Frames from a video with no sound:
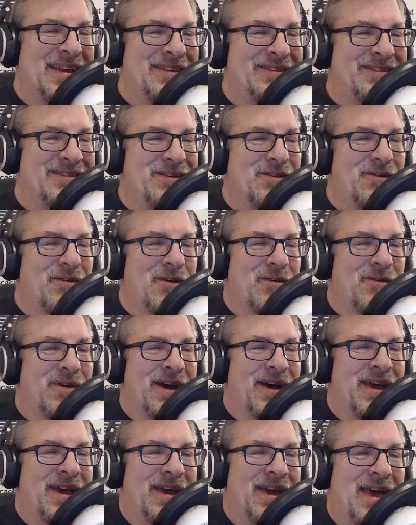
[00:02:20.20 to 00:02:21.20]
He's in
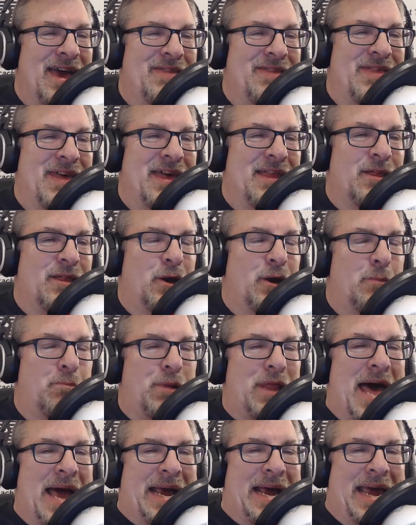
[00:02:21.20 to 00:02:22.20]
Norway. And then Little
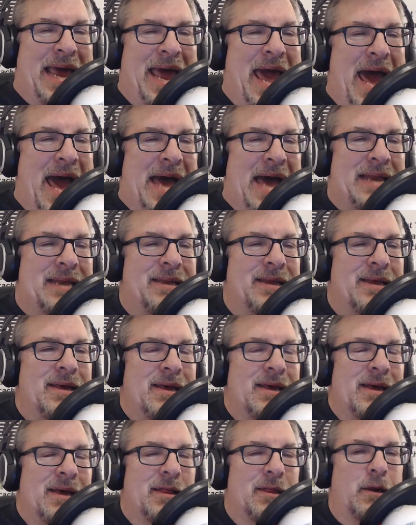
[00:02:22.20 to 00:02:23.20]
Black Cat.
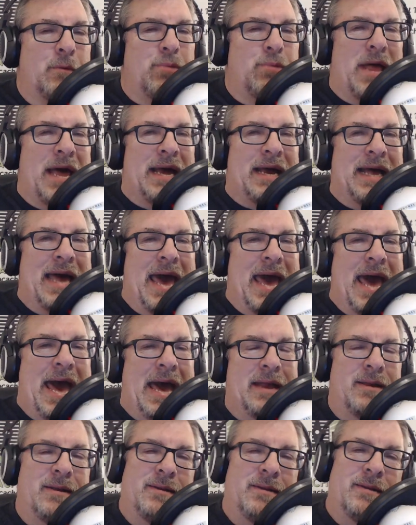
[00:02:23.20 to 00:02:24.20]
Little Black
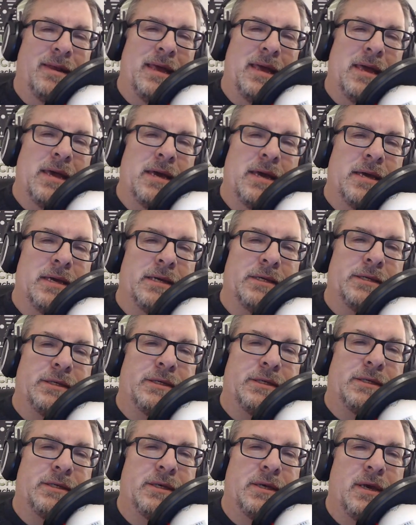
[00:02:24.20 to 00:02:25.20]
Cat
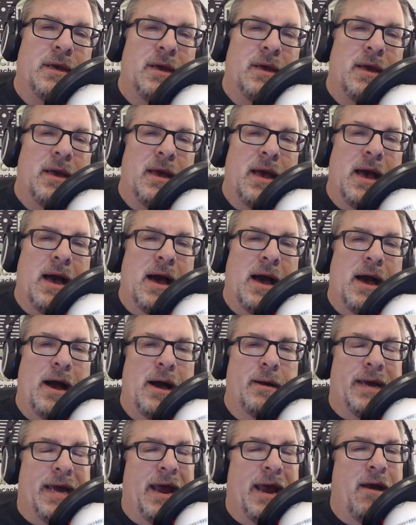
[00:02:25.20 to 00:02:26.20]
is
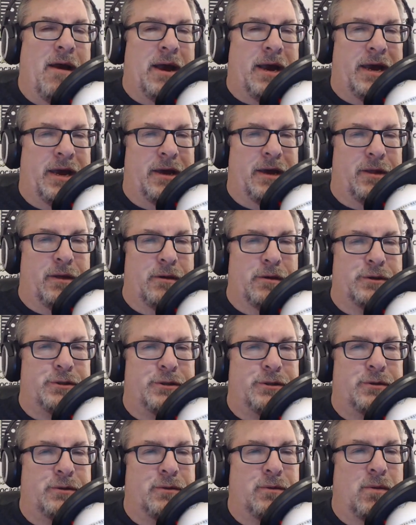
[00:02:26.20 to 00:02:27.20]
Carrot
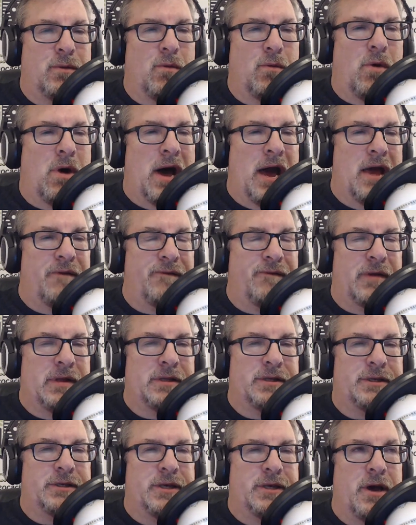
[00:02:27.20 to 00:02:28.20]
Killer's wife.
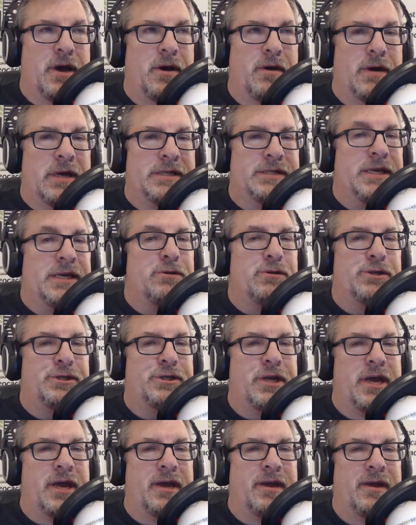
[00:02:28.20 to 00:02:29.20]
And so it's
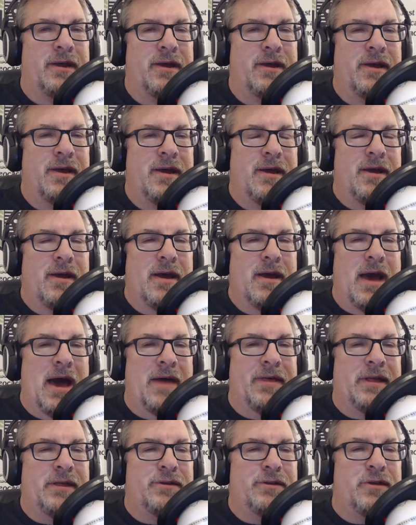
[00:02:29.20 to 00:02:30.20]
interesting.
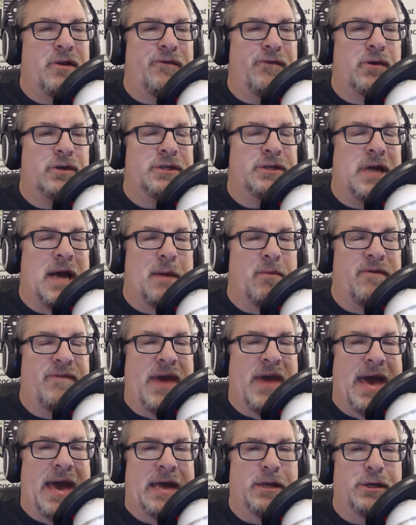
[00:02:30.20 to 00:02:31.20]
I think this is the first time
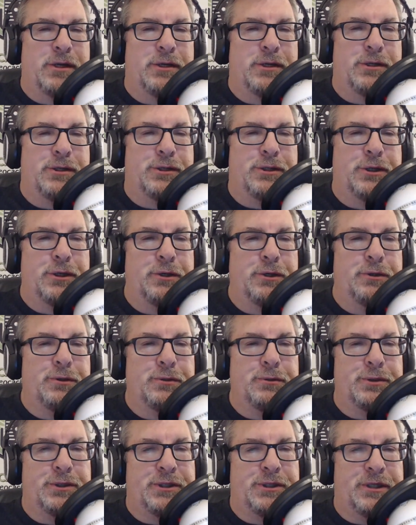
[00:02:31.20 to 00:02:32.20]
we've had
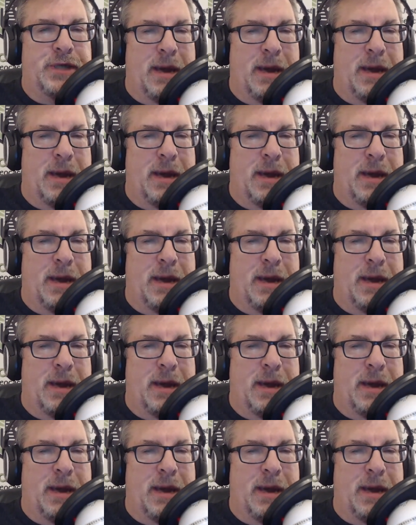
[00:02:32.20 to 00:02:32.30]
two